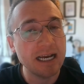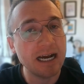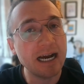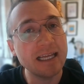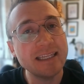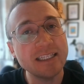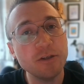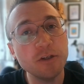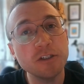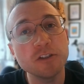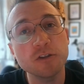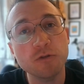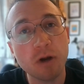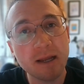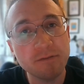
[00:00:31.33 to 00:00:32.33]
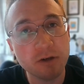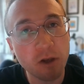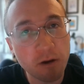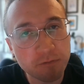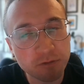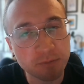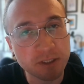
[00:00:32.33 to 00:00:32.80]
I think you can derive a
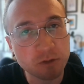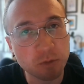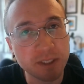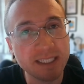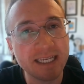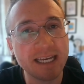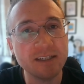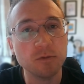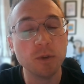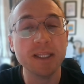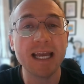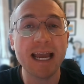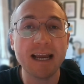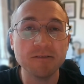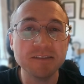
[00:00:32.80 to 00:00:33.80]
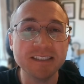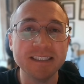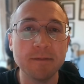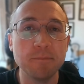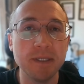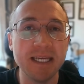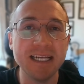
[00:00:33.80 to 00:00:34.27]
lot from this weekend without
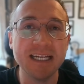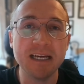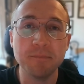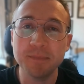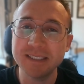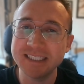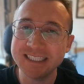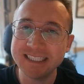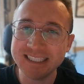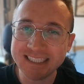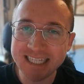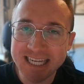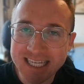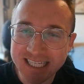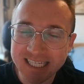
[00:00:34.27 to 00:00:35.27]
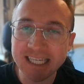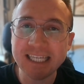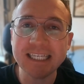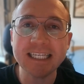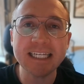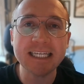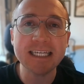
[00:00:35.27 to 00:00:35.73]
it being a
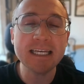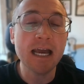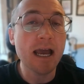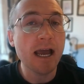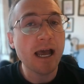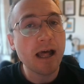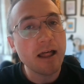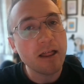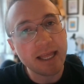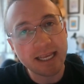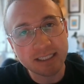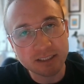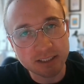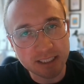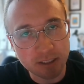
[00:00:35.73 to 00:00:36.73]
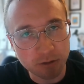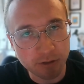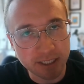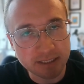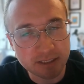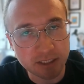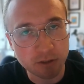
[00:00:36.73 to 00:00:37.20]
particularly
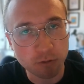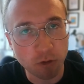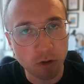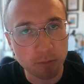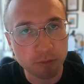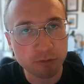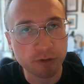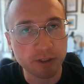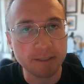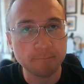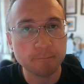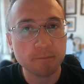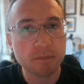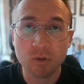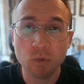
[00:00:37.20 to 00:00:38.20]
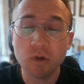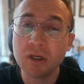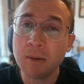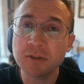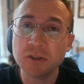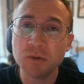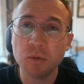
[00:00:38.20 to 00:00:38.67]
exhilarating Grand Prix. We'll
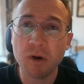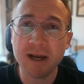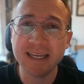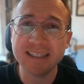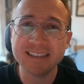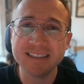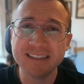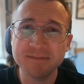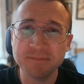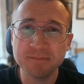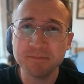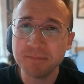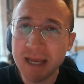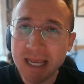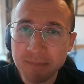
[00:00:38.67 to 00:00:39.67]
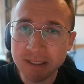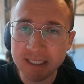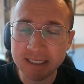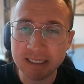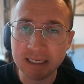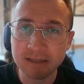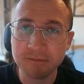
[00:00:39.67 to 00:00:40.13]
come on to why it maybe
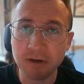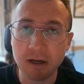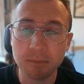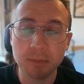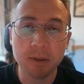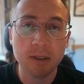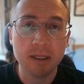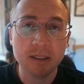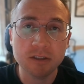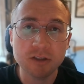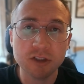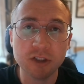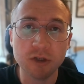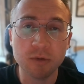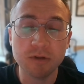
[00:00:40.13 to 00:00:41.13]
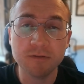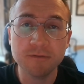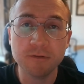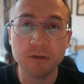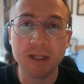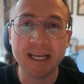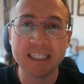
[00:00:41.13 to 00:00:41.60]
didn't live up to the
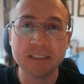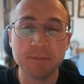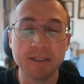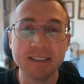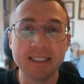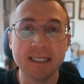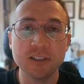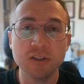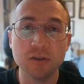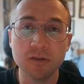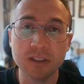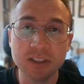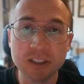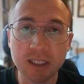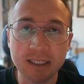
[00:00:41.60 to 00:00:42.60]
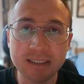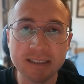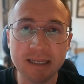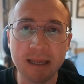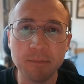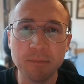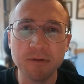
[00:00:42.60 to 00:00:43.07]
full expectation on the
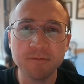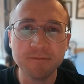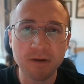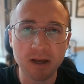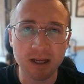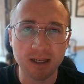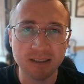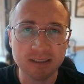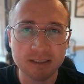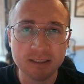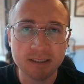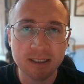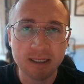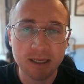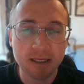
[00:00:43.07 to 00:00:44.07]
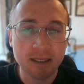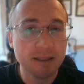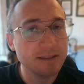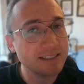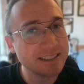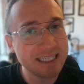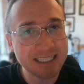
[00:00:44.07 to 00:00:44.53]
Sunday. But first,
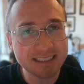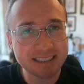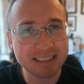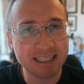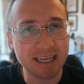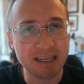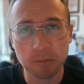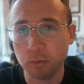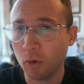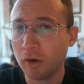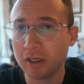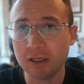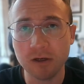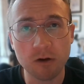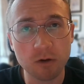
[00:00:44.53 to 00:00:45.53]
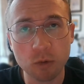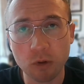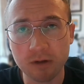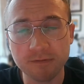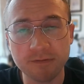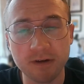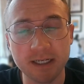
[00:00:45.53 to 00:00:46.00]
the Saturday, what a long
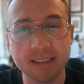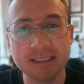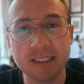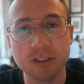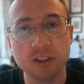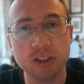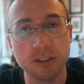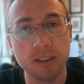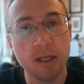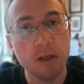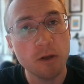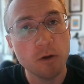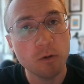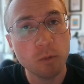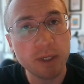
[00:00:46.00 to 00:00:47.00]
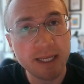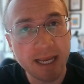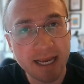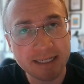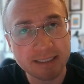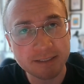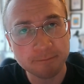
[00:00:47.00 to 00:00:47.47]
qualifying session. We
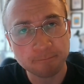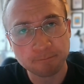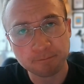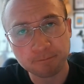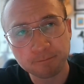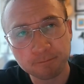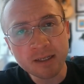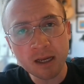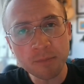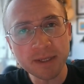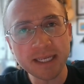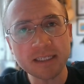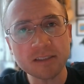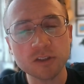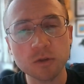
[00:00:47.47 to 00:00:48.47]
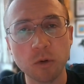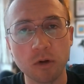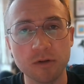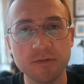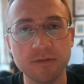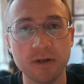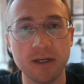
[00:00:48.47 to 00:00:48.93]
had, coming into
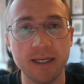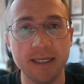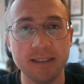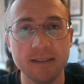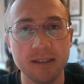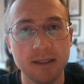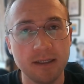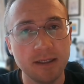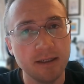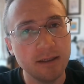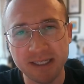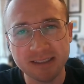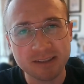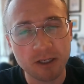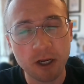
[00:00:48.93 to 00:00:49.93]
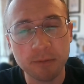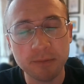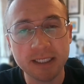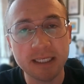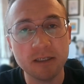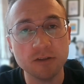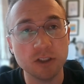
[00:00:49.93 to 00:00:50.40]
qualifying, it's the hope that
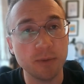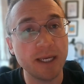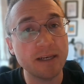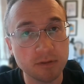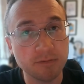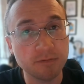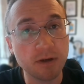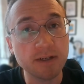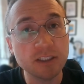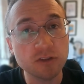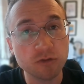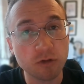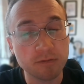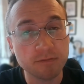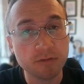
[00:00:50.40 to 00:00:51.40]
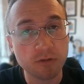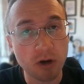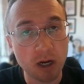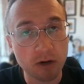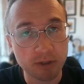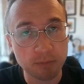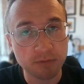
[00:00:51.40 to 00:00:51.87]
kills you, we had a very strong
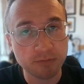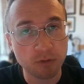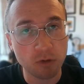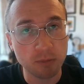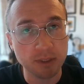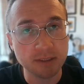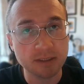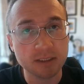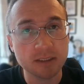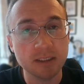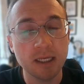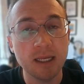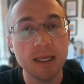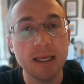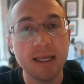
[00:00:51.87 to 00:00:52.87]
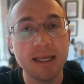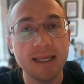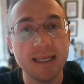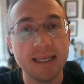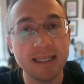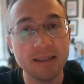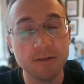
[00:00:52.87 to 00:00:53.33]
Ferrari performance
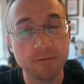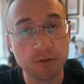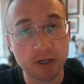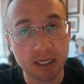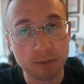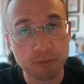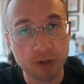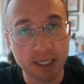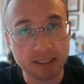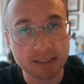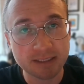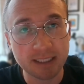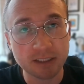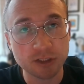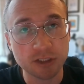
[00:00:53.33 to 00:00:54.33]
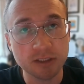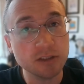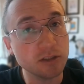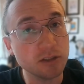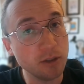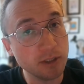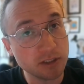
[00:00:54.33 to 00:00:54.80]
in the Friday practice
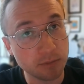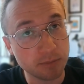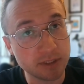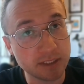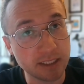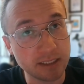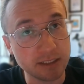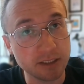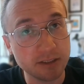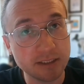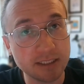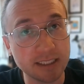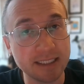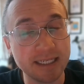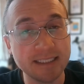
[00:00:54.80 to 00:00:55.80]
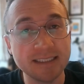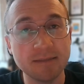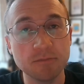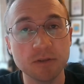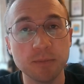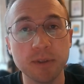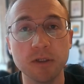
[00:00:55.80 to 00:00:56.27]
sessions. Lewis looked particularly good, didn't he?
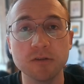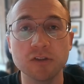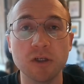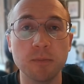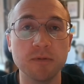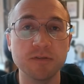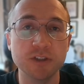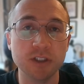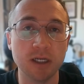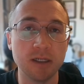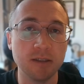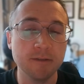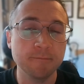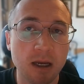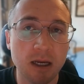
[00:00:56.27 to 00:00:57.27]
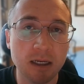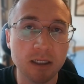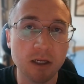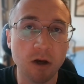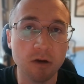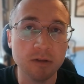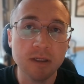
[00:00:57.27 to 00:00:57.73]
Seemed to be on top of Charles
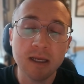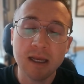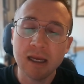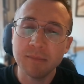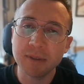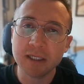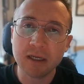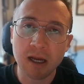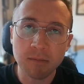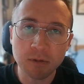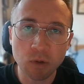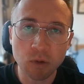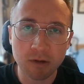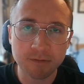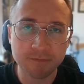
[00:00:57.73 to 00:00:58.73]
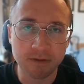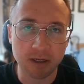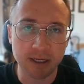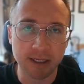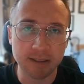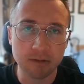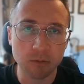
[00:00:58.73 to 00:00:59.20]
early on. But come
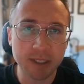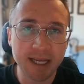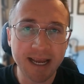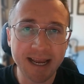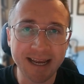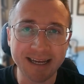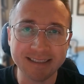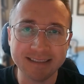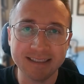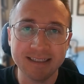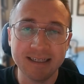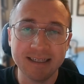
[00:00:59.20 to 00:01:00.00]
qualifying, we had